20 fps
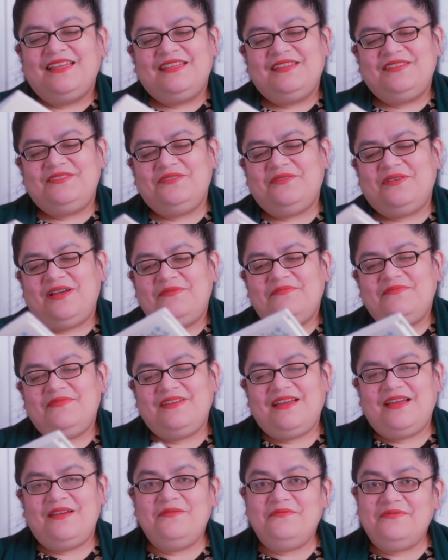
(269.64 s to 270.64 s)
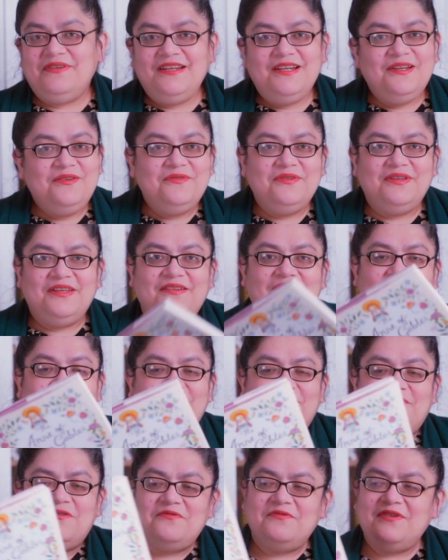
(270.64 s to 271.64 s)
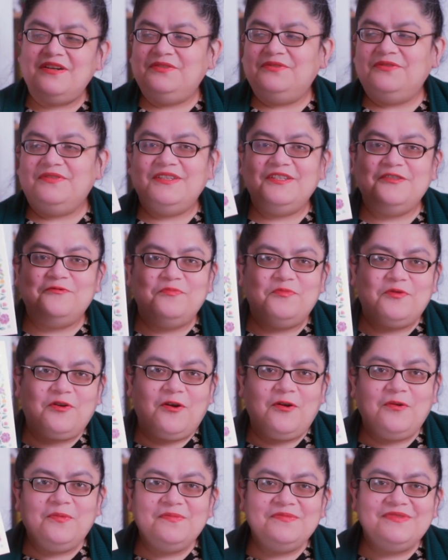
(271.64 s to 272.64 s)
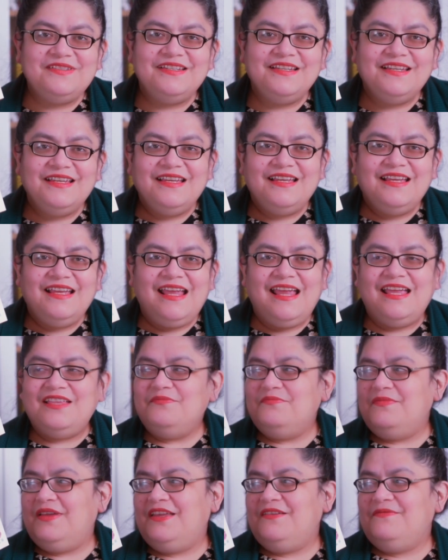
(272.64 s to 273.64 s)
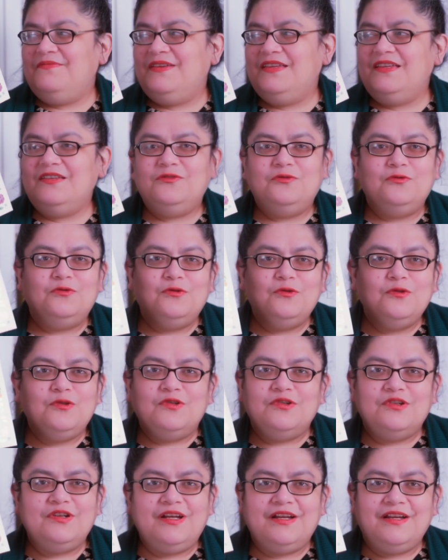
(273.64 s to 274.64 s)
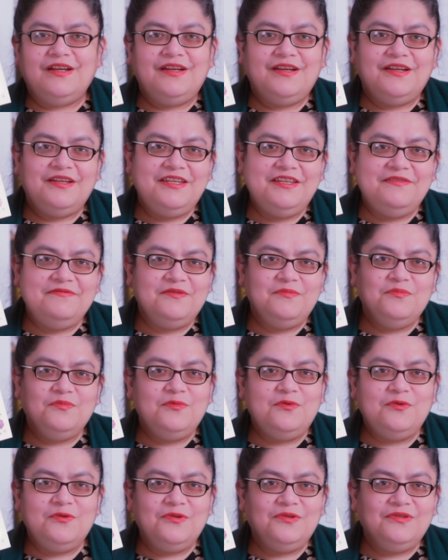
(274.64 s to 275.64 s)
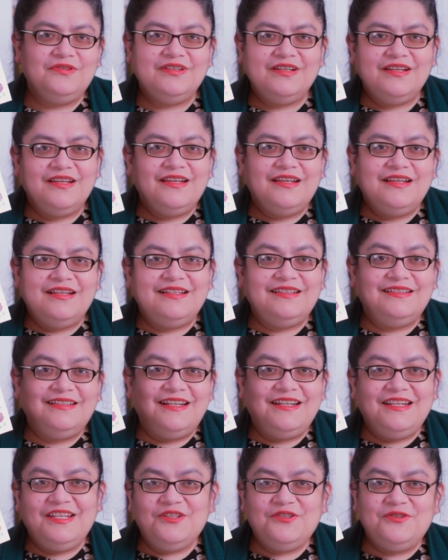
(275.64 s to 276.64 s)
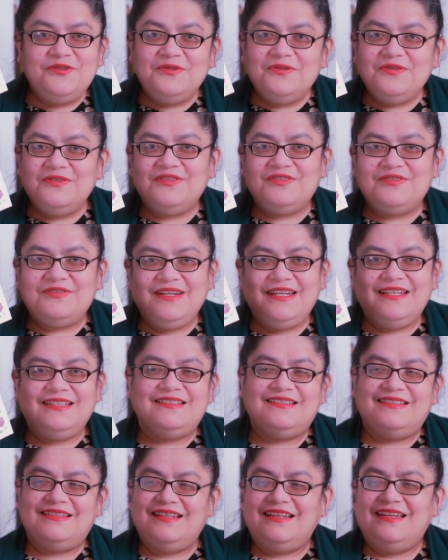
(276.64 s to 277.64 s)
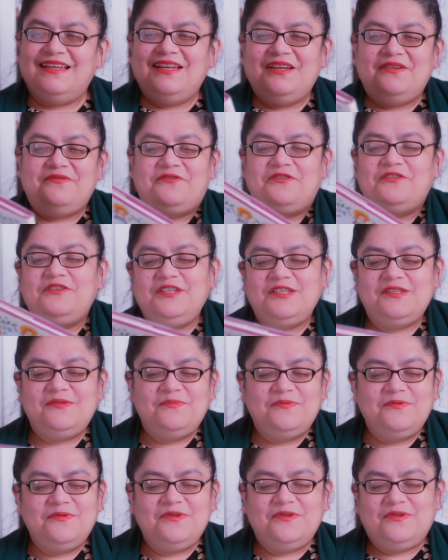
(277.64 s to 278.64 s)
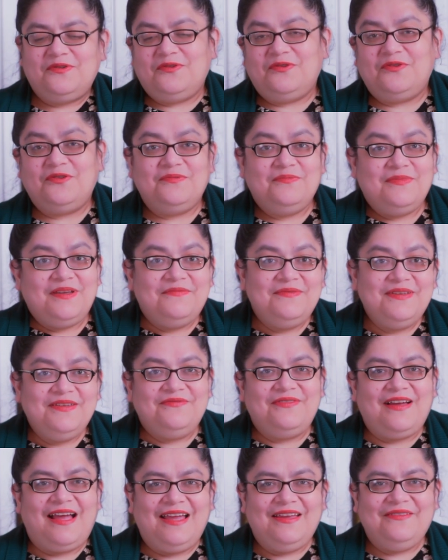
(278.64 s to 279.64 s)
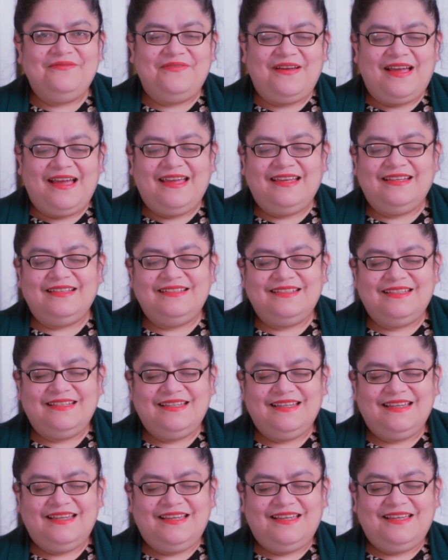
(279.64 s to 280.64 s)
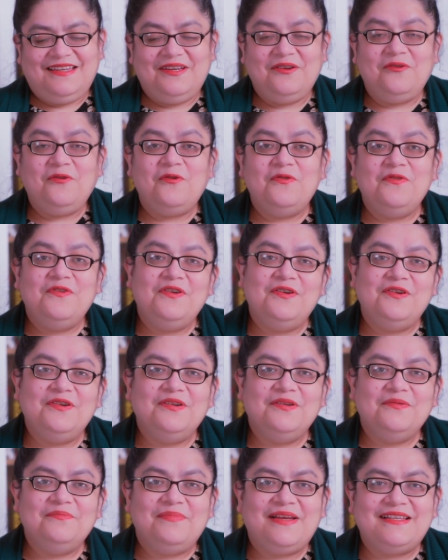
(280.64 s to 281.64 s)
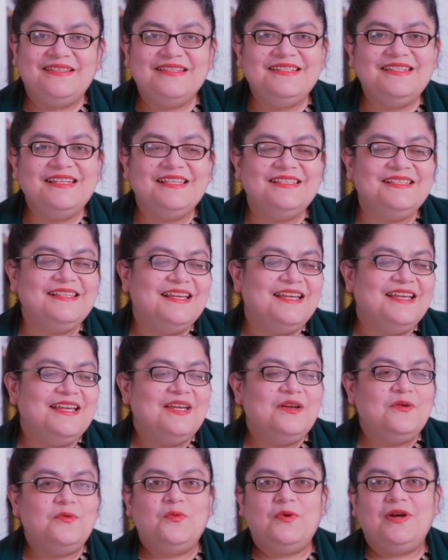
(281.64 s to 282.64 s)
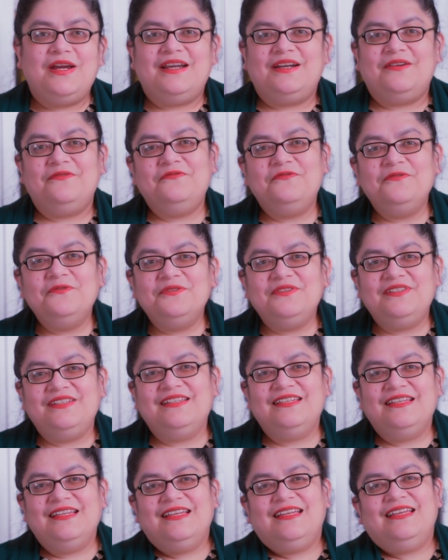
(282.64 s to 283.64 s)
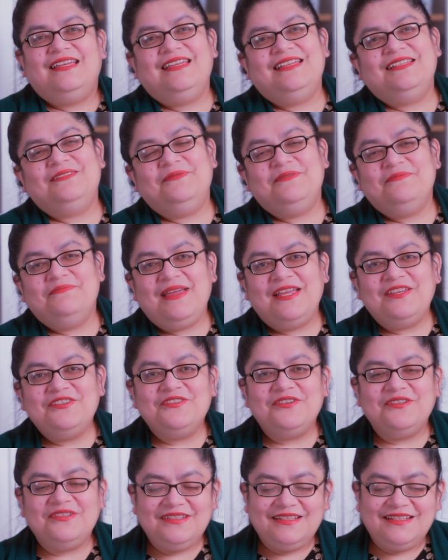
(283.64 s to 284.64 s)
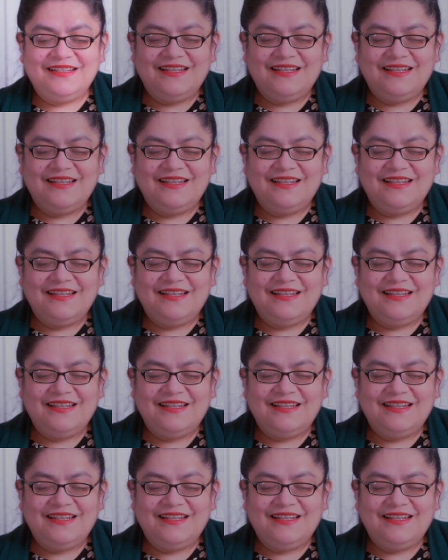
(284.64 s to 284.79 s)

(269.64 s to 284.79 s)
So I'm really looking forward to this prompt and maybe to cook even more delicious treats from this book, or maybe if I find other passages where food is being mentioned.